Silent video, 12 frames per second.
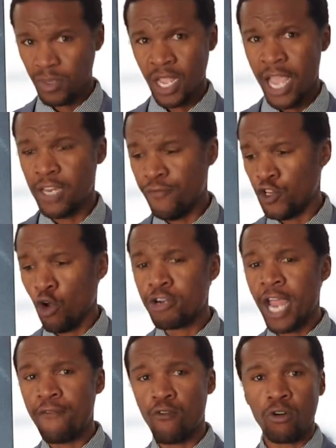And if you don't
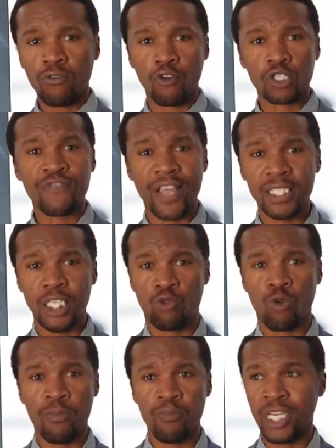have all those fancy
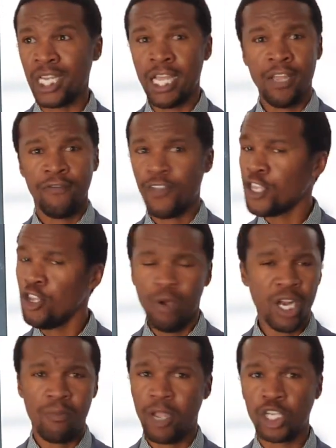equipment, then you
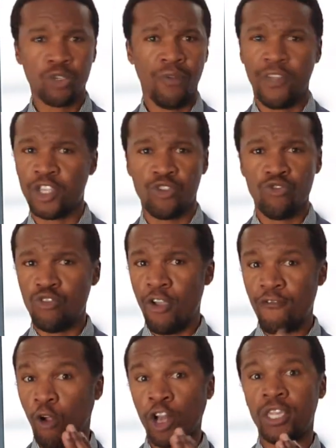better make sure that
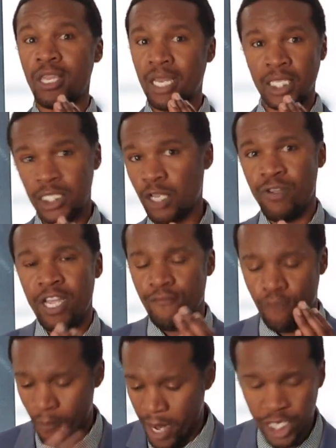you've got the necessary
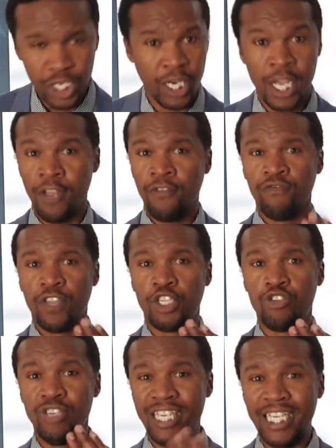information that
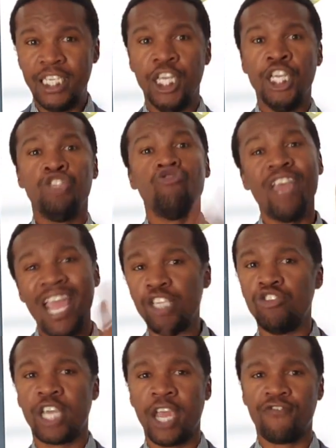you need to
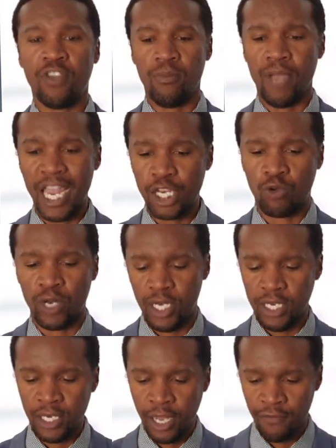educate them
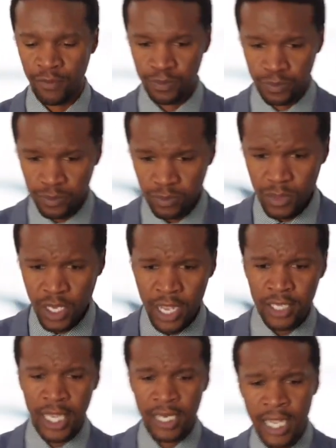adequately enough.
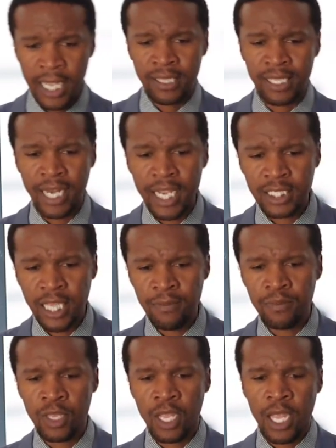And then the next thing,
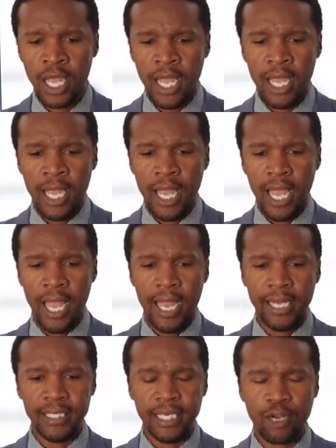
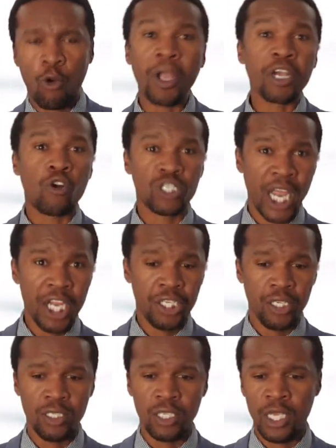and quick
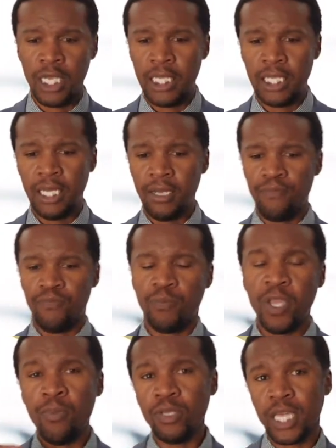quotations.
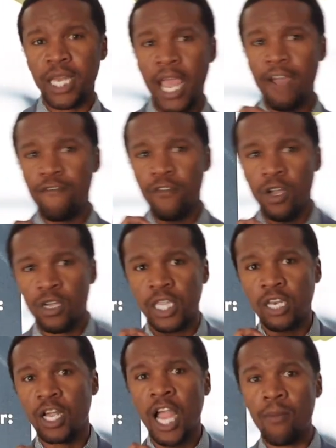People
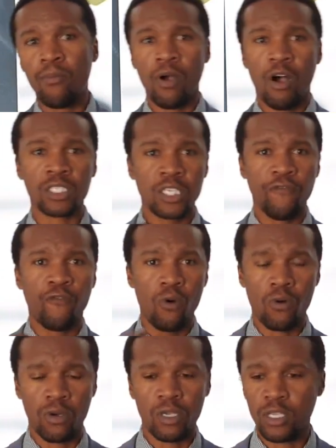that come asking
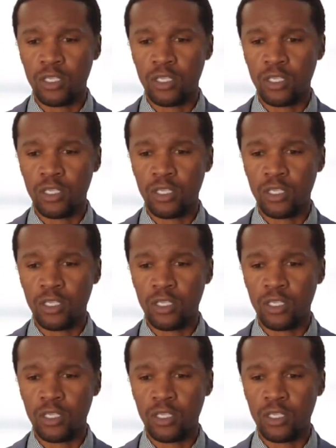for,